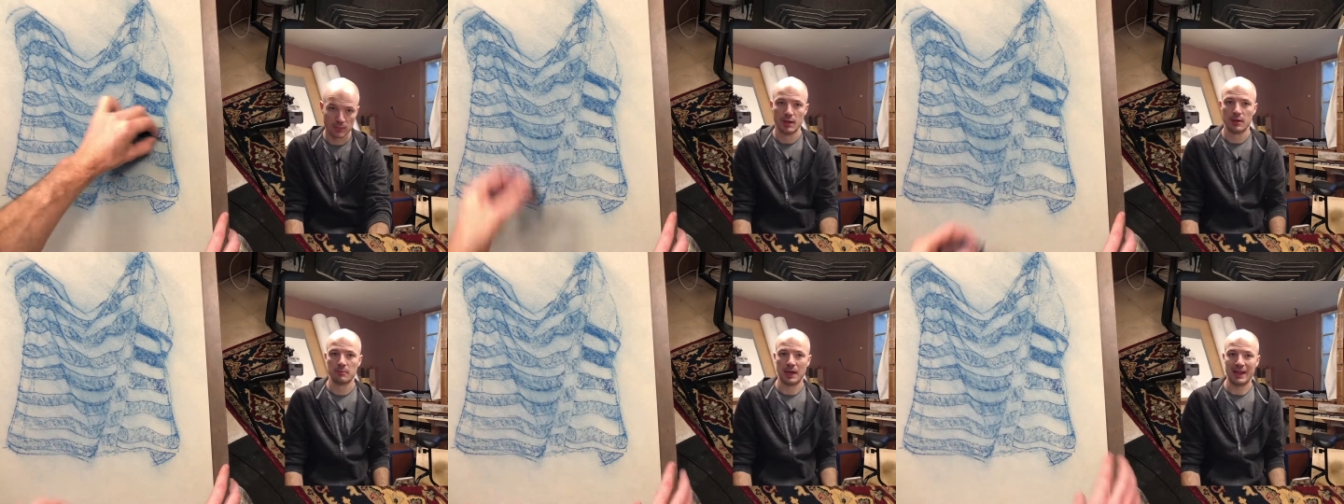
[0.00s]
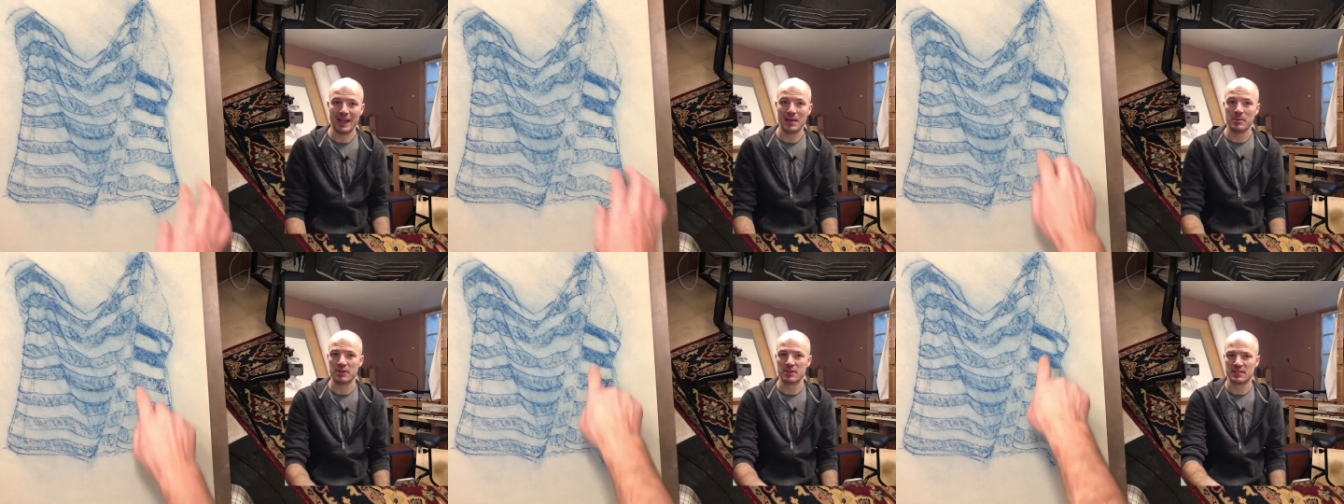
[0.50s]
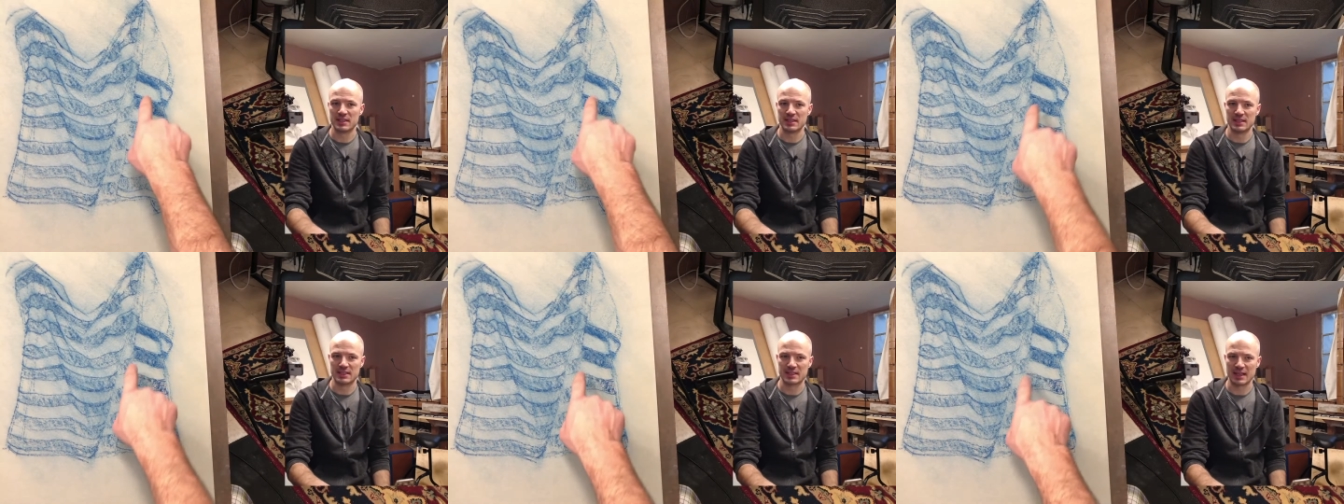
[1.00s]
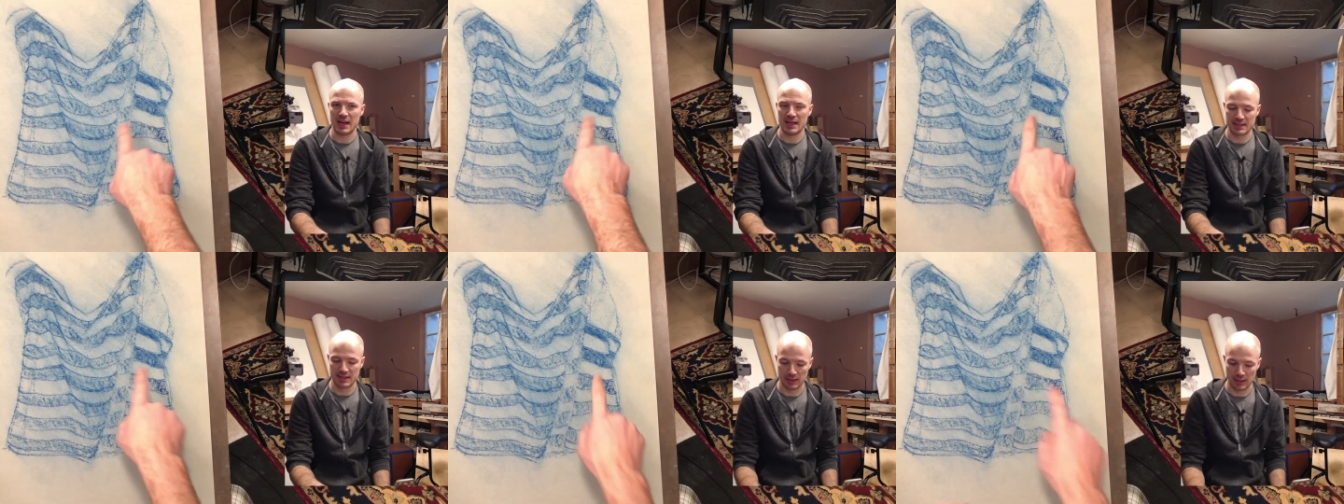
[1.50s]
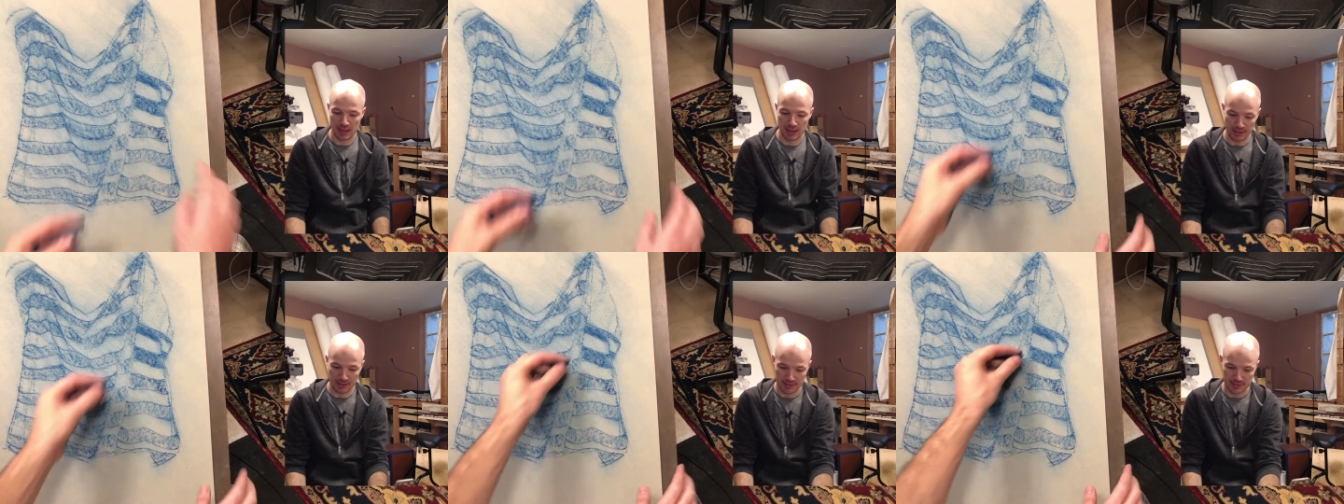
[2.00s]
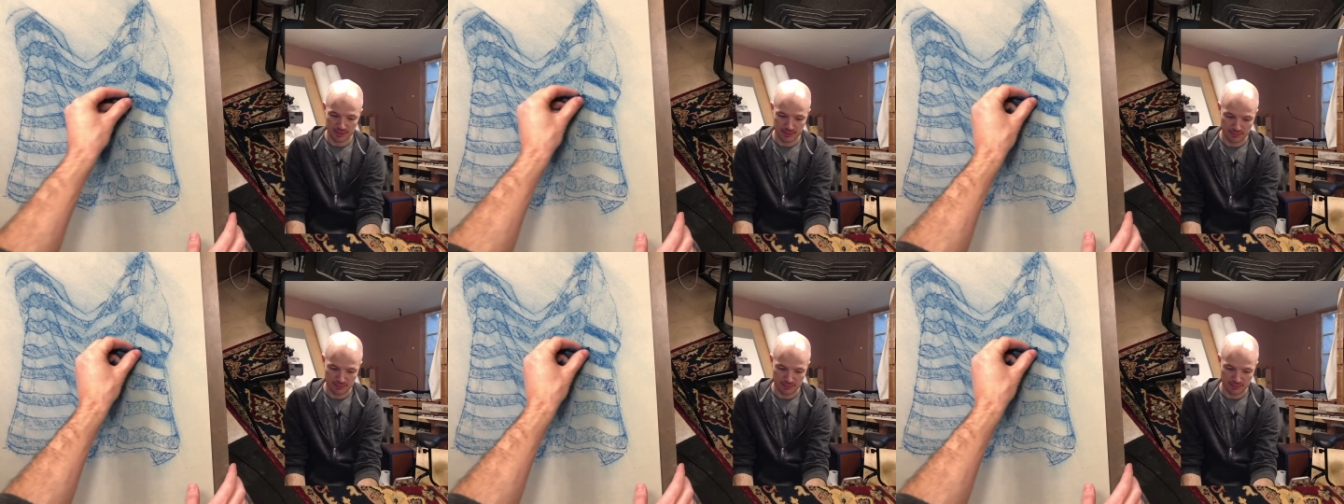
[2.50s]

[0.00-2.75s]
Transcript: My aim here is to disguise the lines.